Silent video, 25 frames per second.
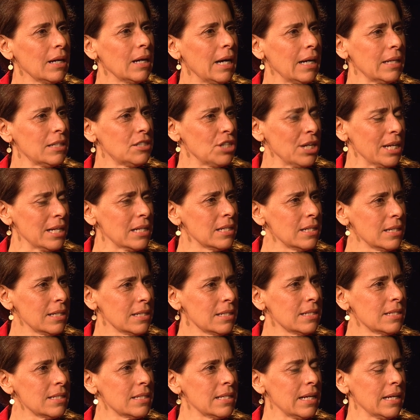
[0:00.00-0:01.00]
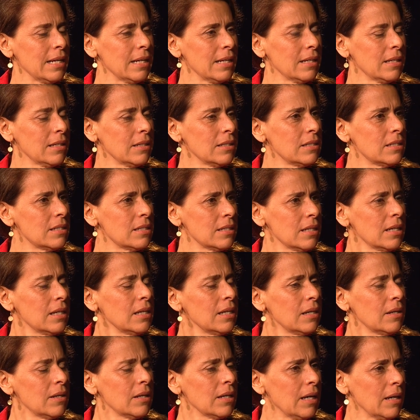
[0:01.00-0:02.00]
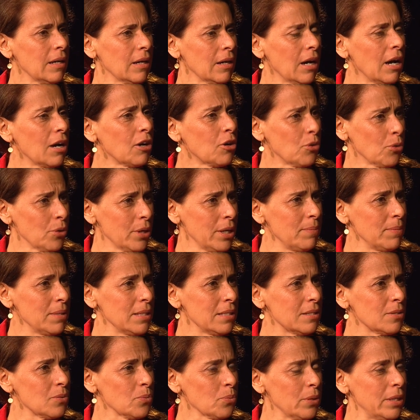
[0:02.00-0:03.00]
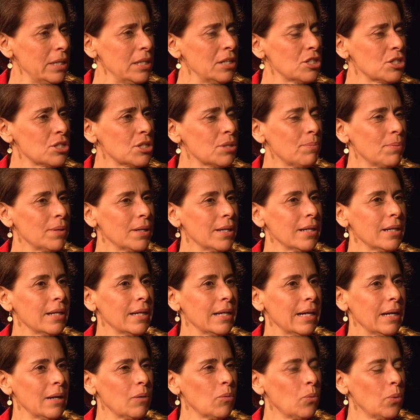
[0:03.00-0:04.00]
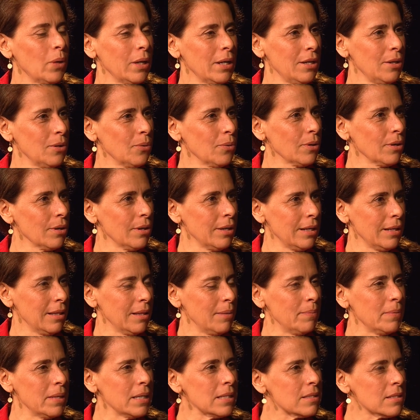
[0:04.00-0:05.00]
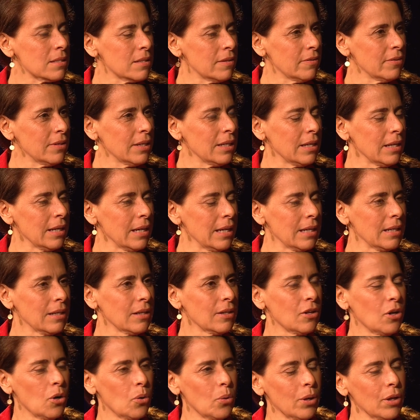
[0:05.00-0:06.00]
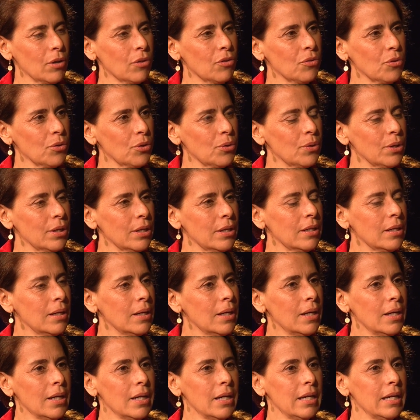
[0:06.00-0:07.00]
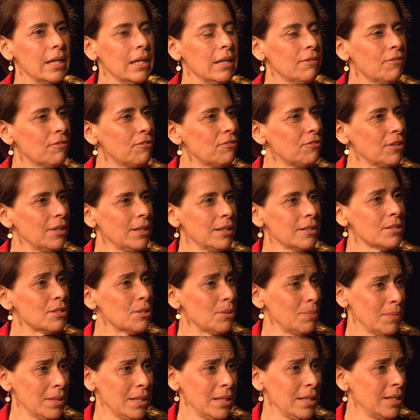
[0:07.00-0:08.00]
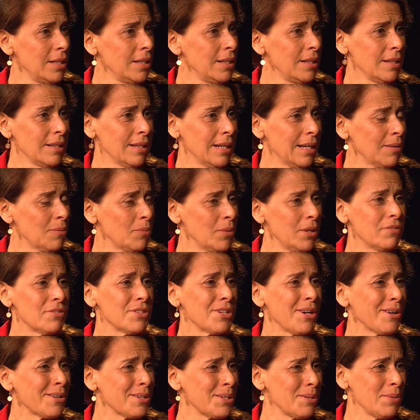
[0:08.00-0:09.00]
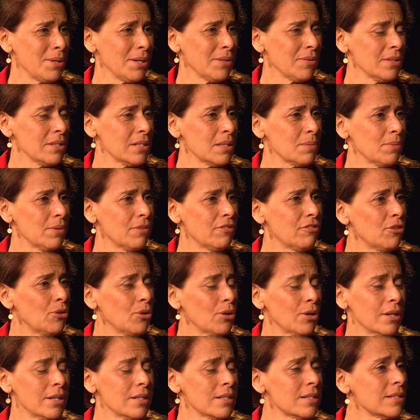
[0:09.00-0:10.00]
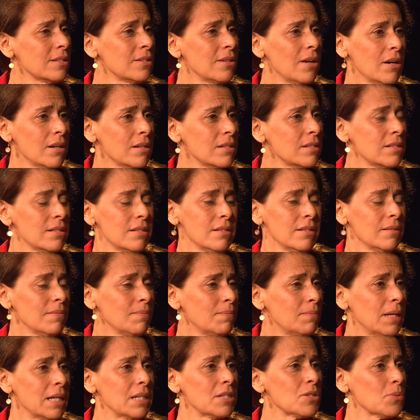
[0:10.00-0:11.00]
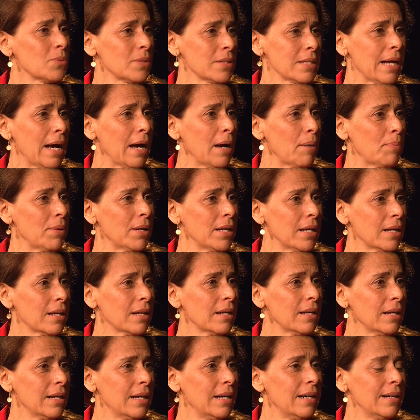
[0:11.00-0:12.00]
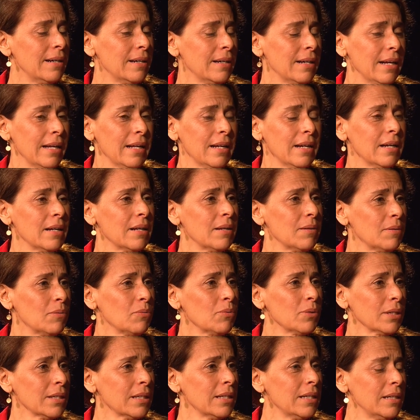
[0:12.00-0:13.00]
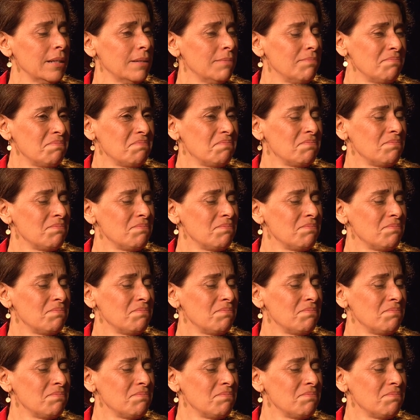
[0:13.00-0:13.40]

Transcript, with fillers: agendas and uh, agreements reached but when you are in the midst of it and going through it it felt to me and we've talked about this before as not much was happening uh, and it really